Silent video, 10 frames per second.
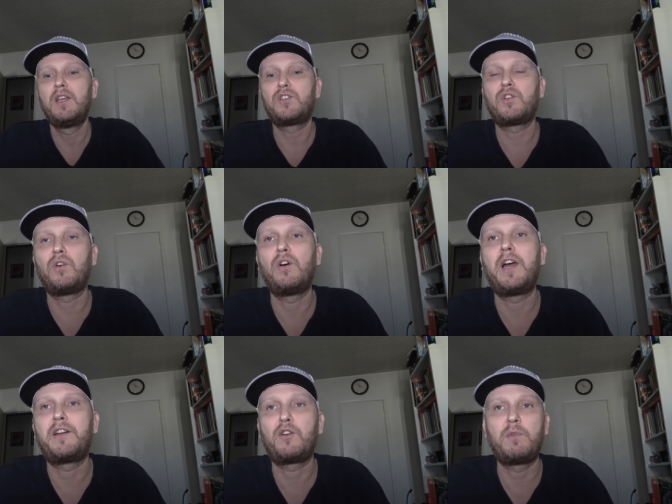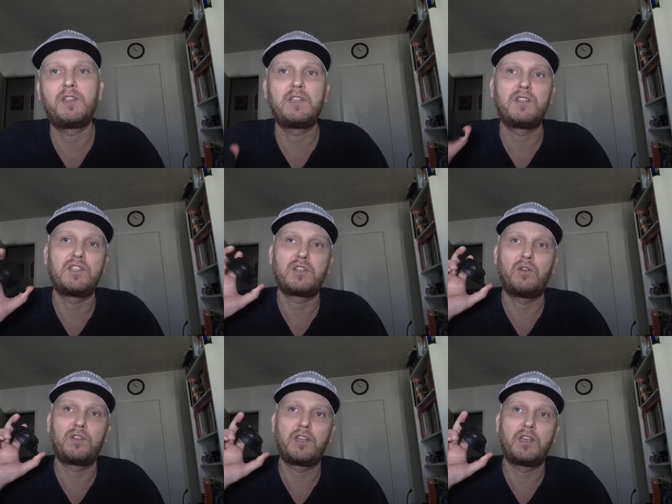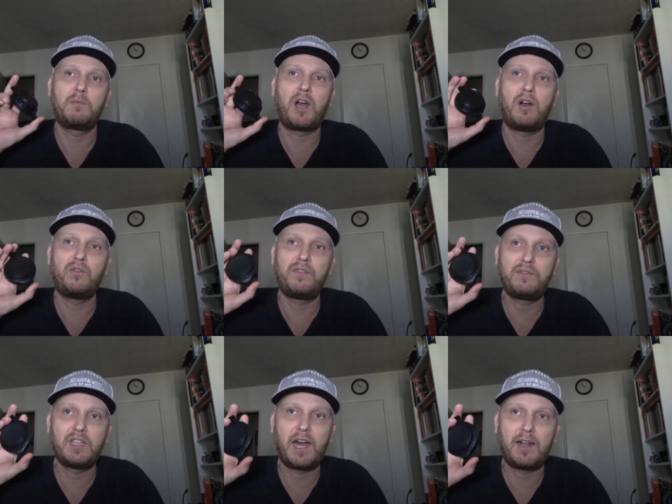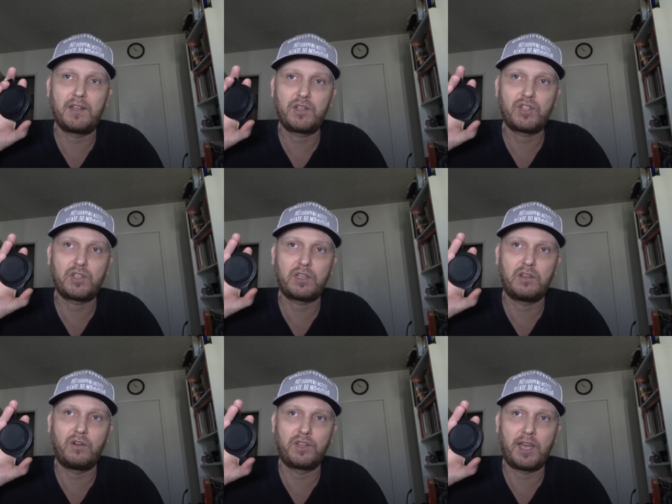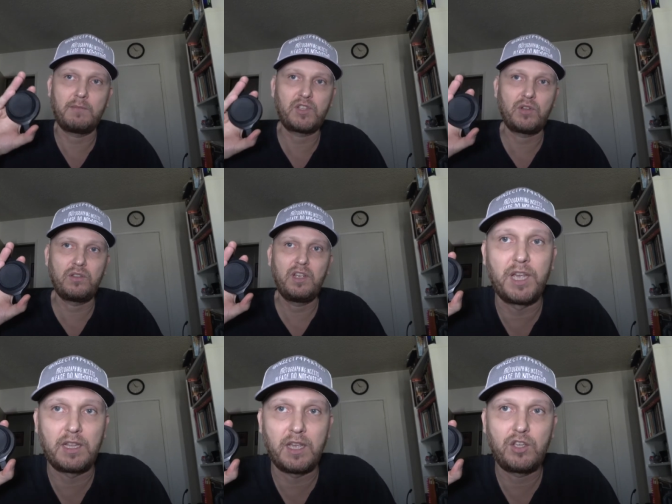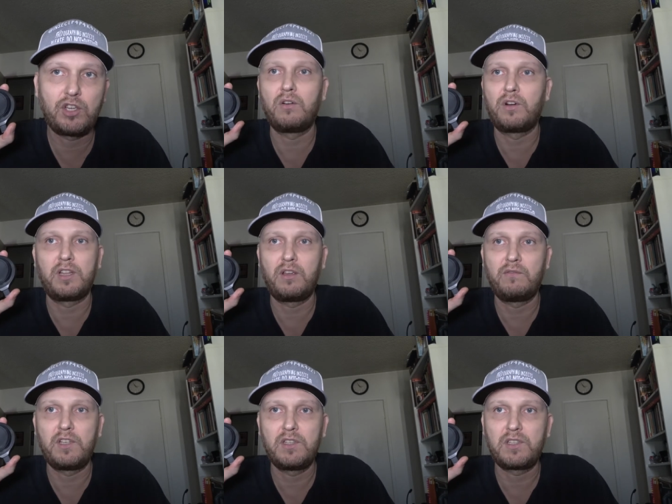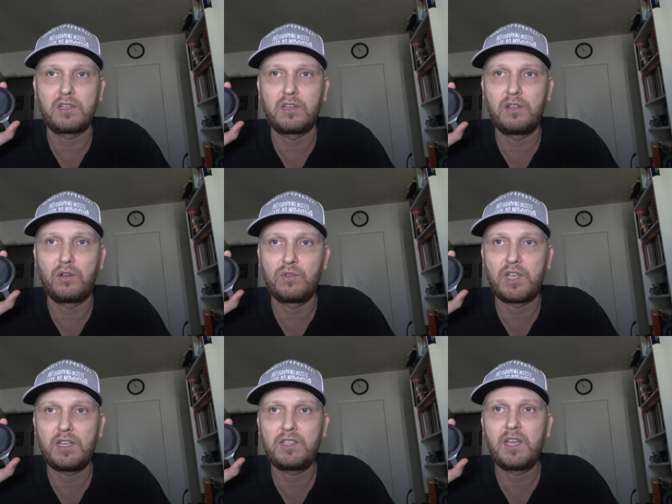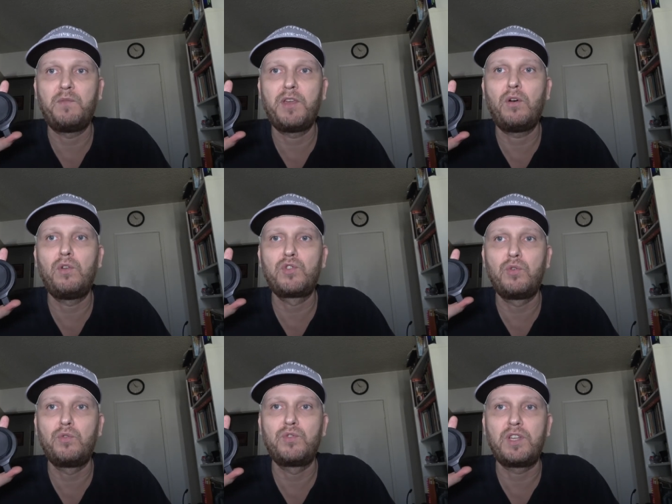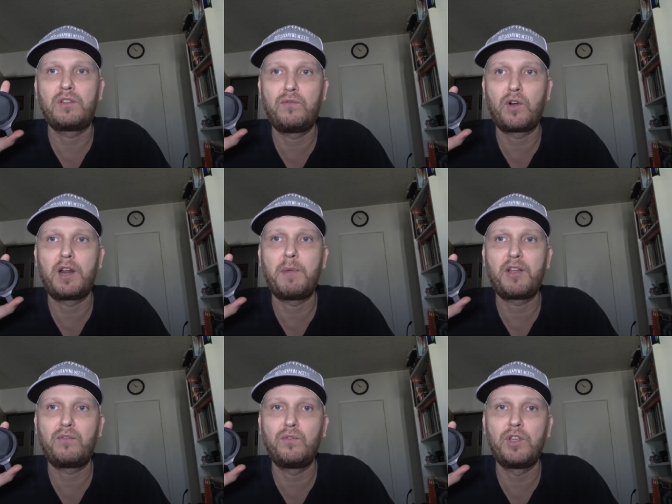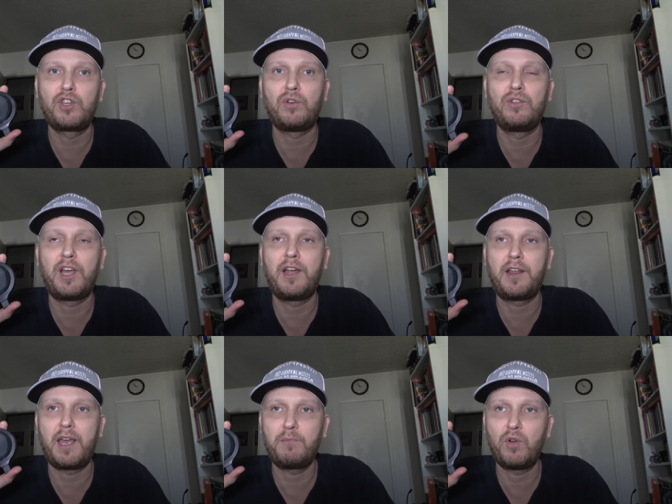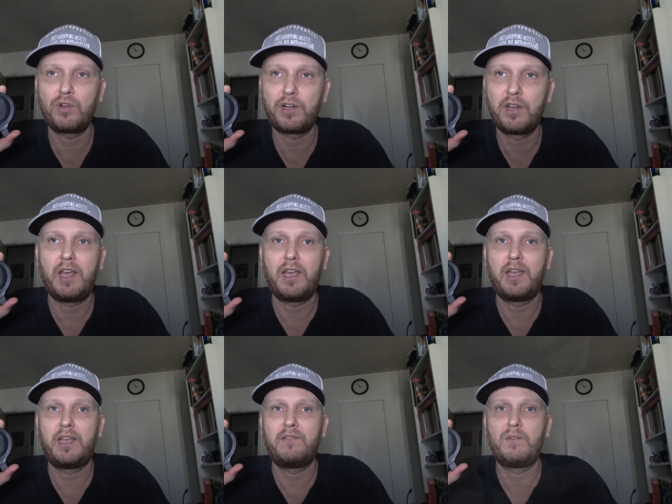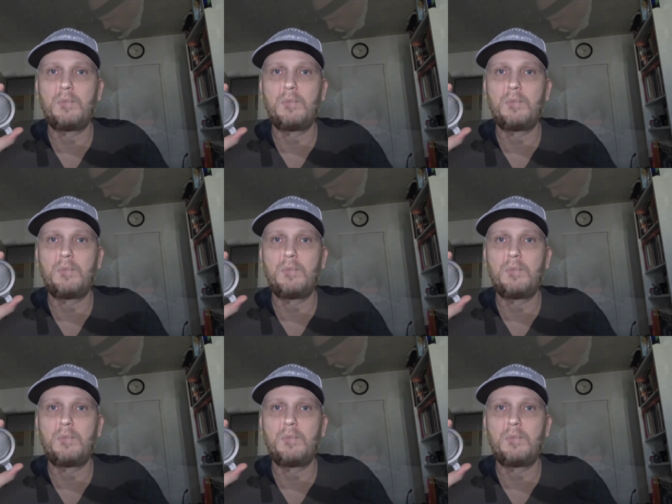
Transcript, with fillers: So I recommend that this is only about $50 uh, on Amazon, B&H or any of these, uh, you know, sites. We also use it for our macro footage on our camcorder and we